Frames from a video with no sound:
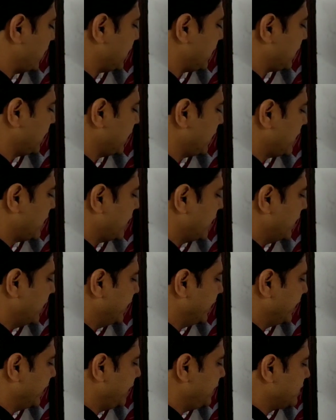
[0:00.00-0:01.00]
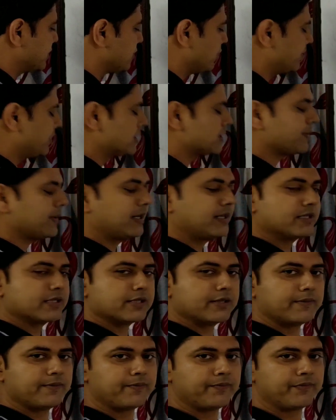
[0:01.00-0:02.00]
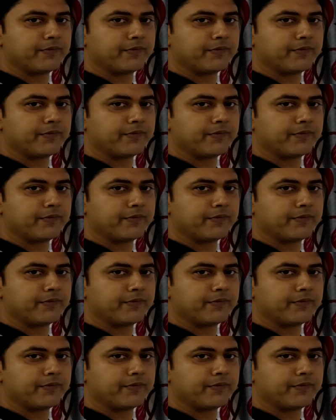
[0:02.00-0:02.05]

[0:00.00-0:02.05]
what? Range of this function.